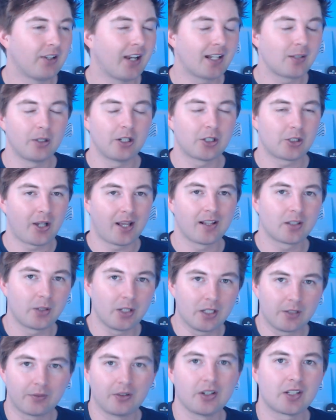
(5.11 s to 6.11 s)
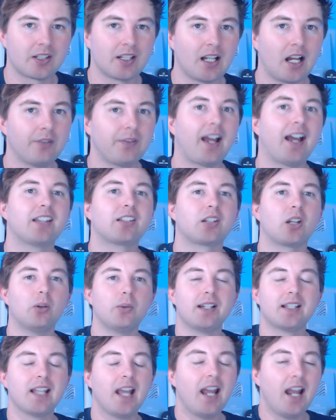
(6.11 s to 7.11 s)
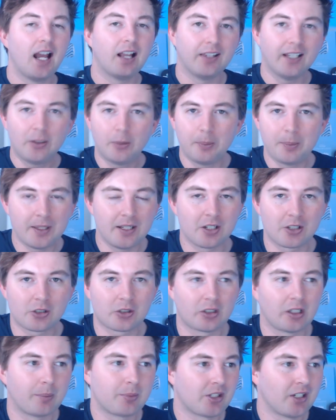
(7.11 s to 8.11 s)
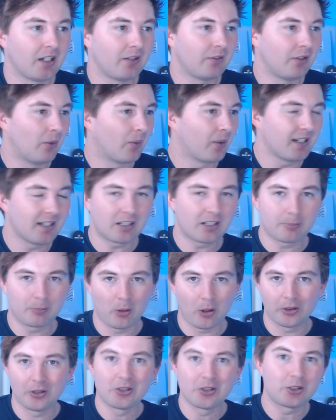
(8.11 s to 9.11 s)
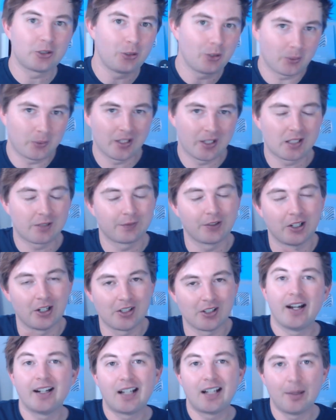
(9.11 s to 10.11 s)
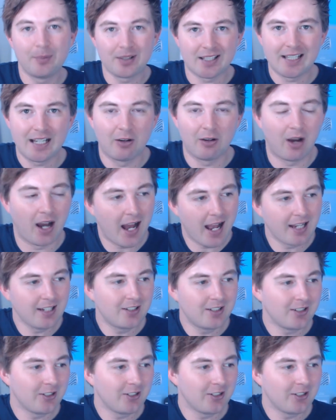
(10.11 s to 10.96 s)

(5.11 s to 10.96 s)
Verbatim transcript: If you guys want to try this quiz for yourself, as always, link will be in the description. If you don't want any spoilers, do the quiz first, then come and see how I